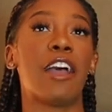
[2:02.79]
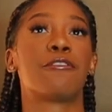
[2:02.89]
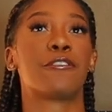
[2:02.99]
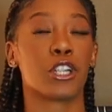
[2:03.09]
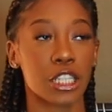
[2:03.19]

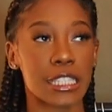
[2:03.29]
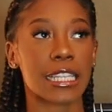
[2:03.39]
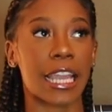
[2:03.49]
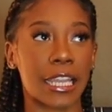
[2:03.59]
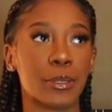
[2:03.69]
At first,
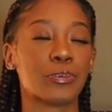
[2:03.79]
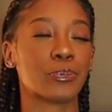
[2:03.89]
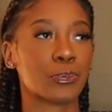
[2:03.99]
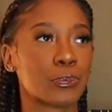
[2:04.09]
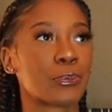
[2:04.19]
like,
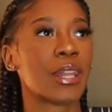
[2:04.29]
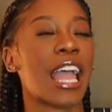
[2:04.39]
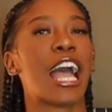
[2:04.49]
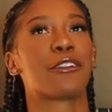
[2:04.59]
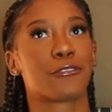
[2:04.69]

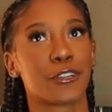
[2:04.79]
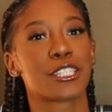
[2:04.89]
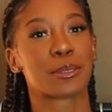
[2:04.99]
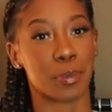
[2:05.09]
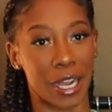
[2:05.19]
at
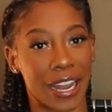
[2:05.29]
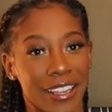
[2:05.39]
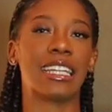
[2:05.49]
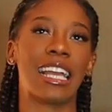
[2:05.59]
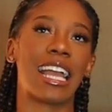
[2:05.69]
first spray.
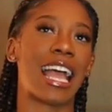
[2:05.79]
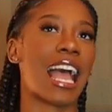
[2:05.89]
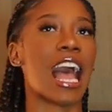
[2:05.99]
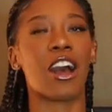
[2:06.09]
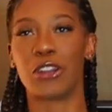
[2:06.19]

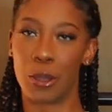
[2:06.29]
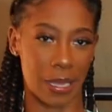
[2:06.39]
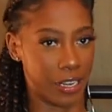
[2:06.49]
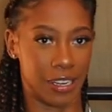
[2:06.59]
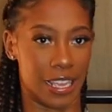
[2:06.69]
I don't know
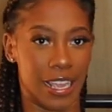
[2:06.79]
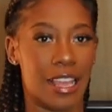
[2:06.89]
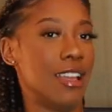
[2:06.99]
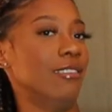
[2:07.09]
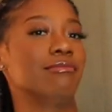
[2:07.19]
about
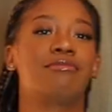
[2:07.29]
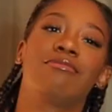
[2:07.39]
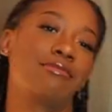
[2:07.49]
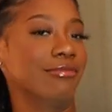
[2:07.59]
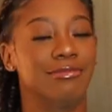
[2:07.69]

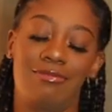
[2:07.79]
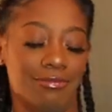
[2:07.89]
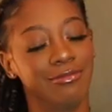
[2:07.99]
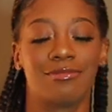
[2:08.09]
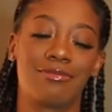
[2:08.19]

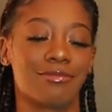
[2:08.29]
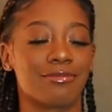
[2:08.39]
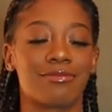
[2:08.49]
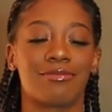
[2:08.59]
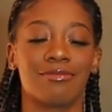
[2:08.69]
it.
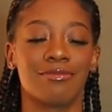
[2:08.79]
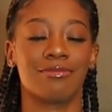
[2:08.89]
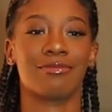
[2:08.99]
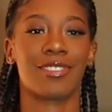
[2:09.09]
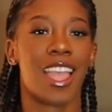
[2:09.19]

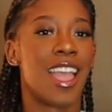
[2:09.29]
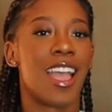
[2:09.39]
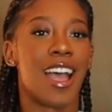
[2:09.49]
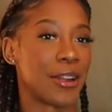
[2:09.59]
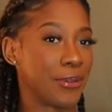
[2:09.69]

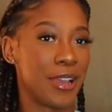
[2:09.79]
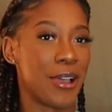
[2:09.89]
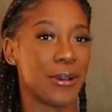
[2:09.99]
I don't